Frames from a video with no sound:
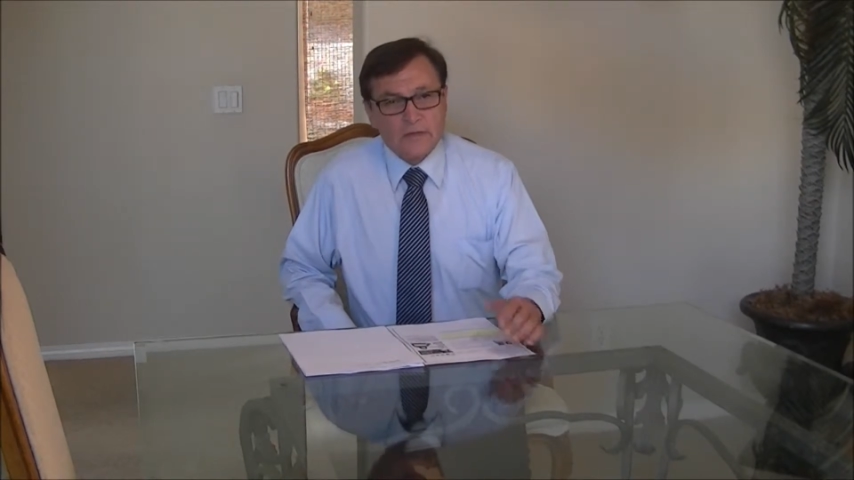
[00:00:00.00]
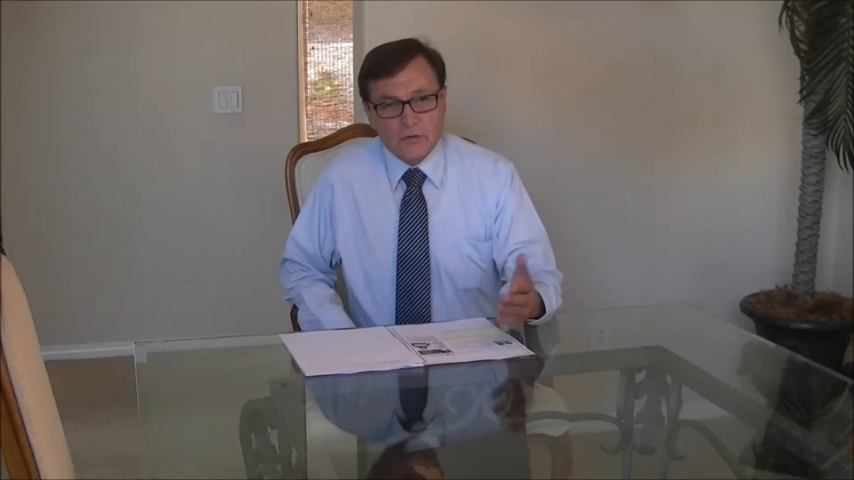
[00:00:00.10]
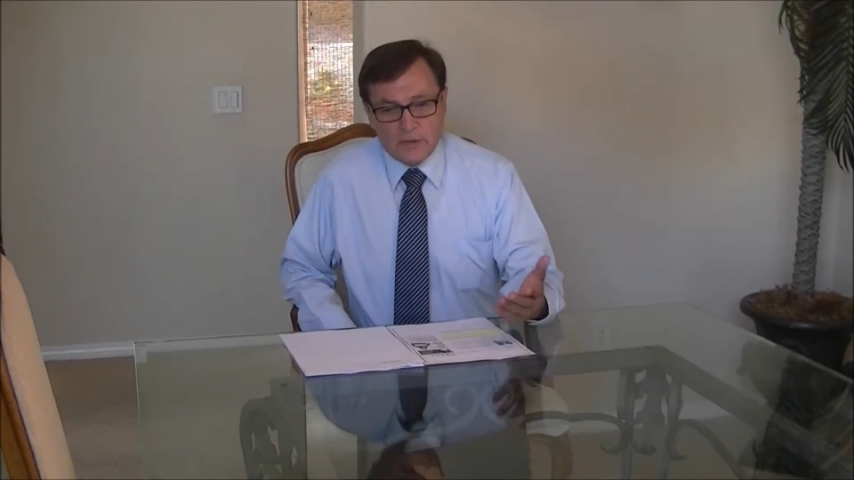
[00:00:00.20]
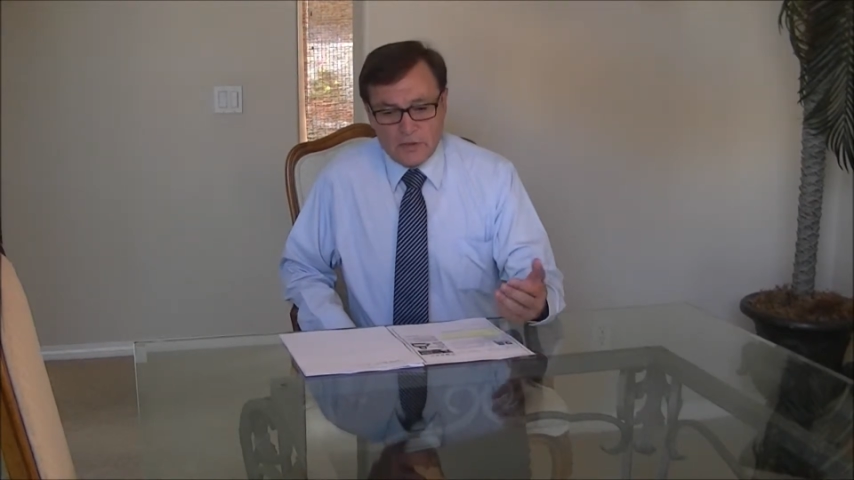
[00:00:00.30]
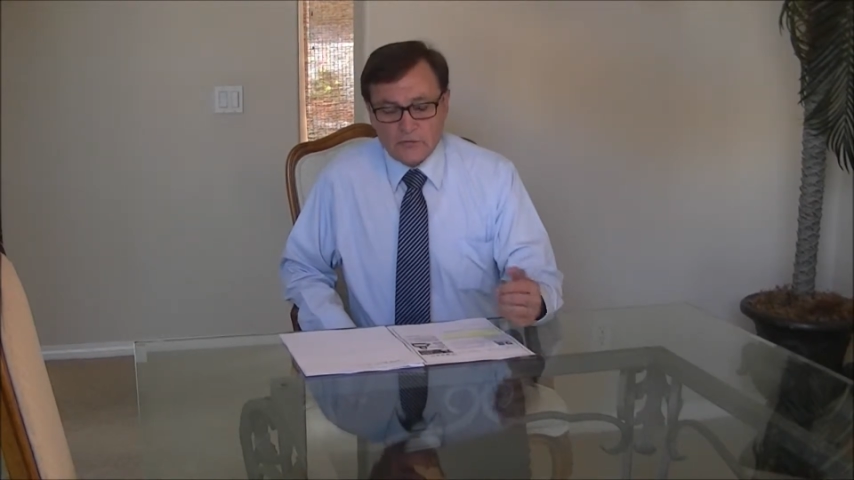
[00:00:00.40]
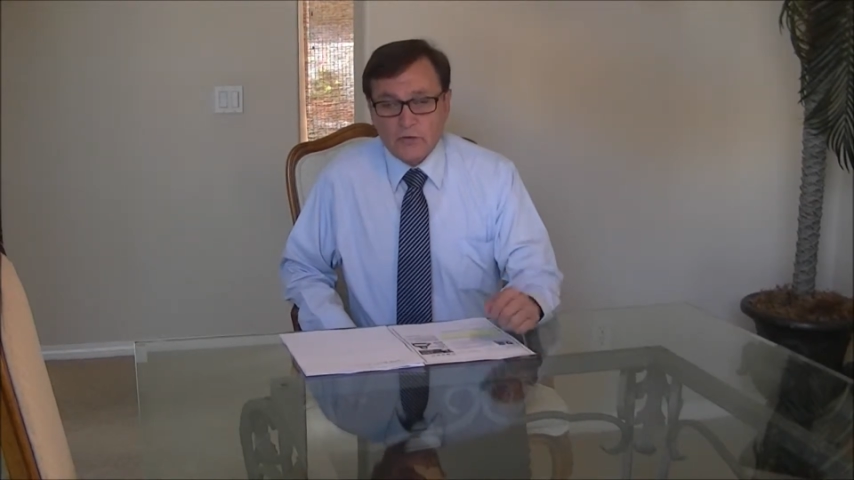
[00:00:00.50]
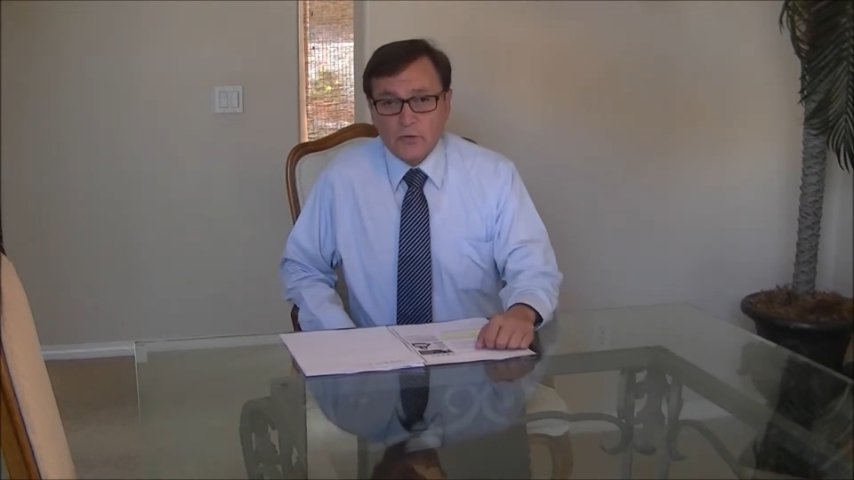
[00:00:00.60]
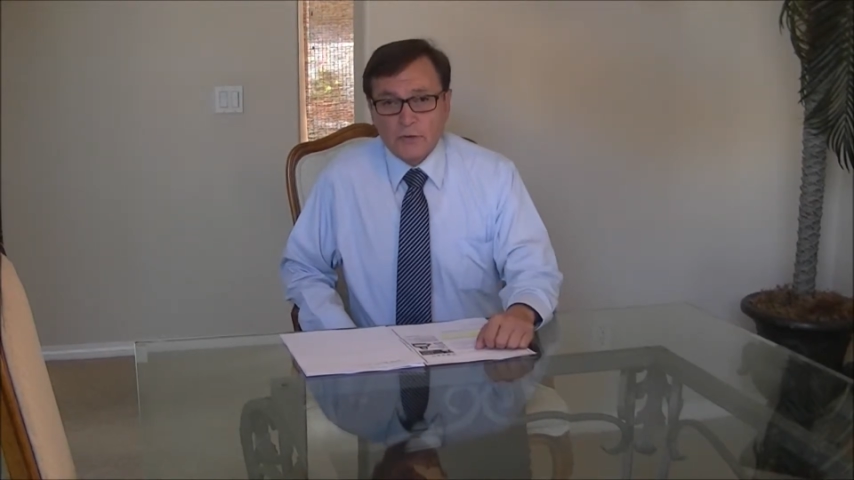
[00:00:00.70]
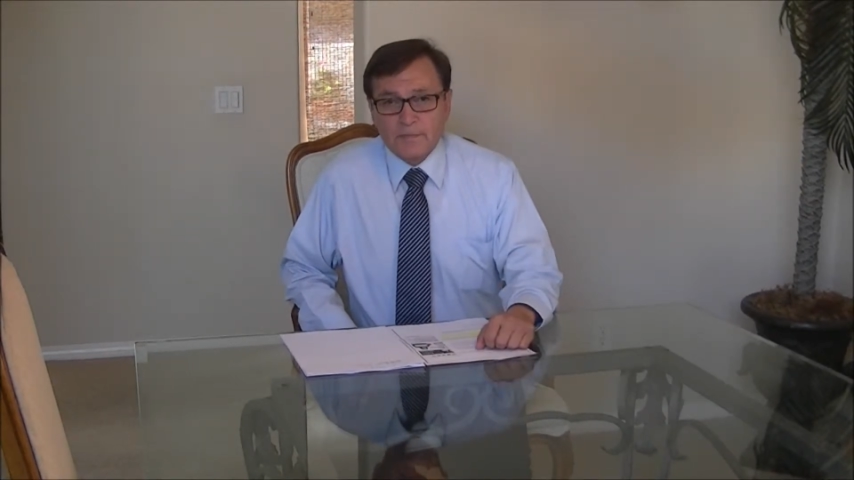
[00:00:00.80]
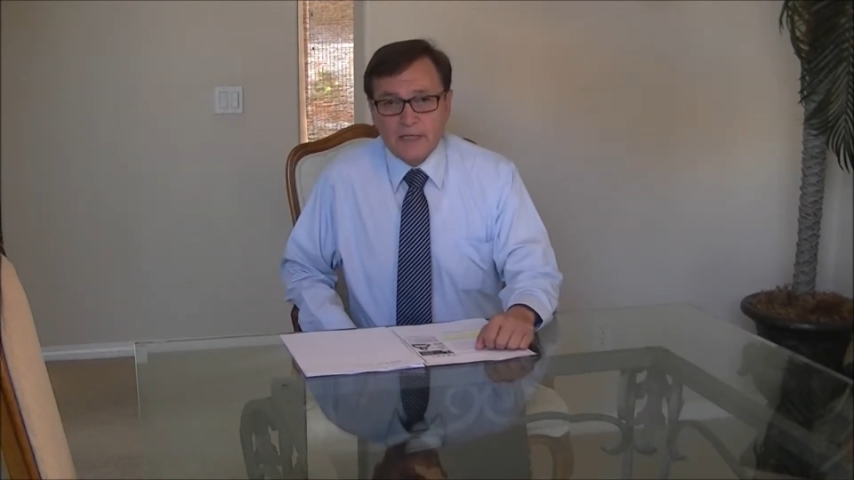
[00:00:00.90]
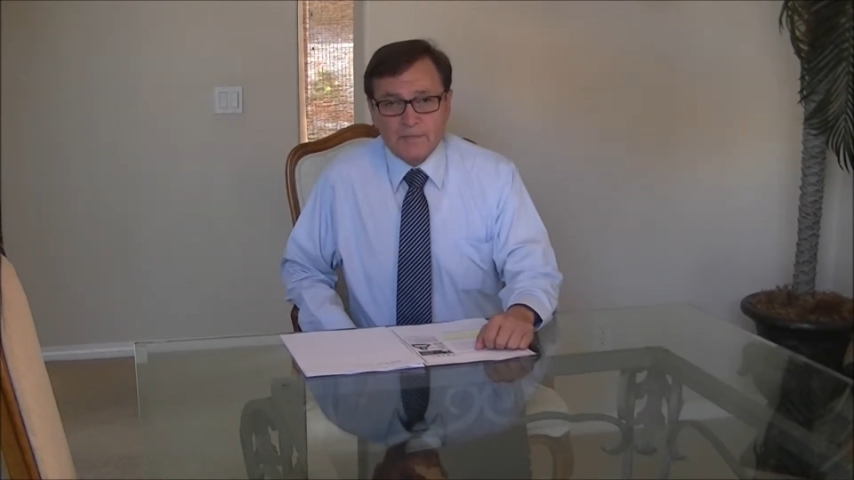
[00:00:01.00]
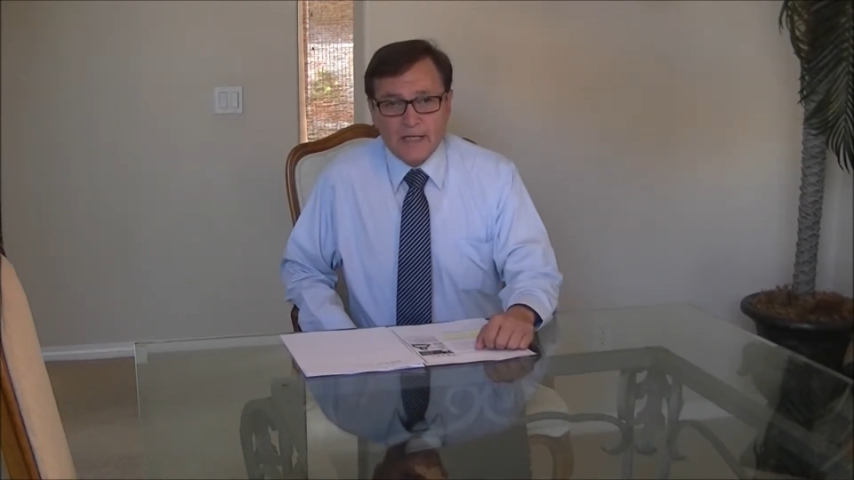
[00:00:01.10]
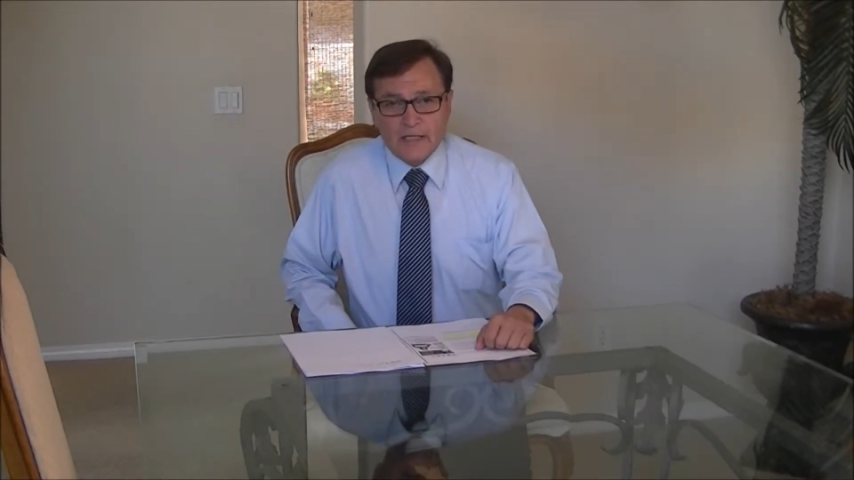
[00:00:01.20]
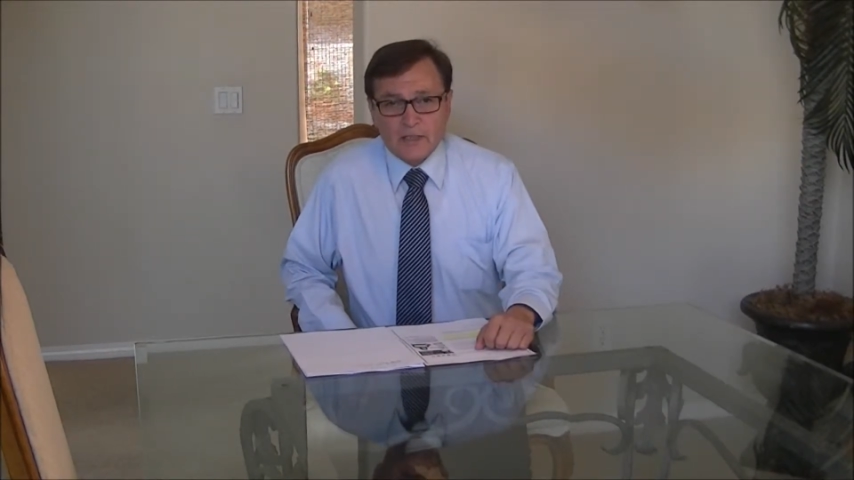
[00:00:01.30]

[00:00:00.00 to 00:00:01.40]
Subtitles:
You can also do it by buying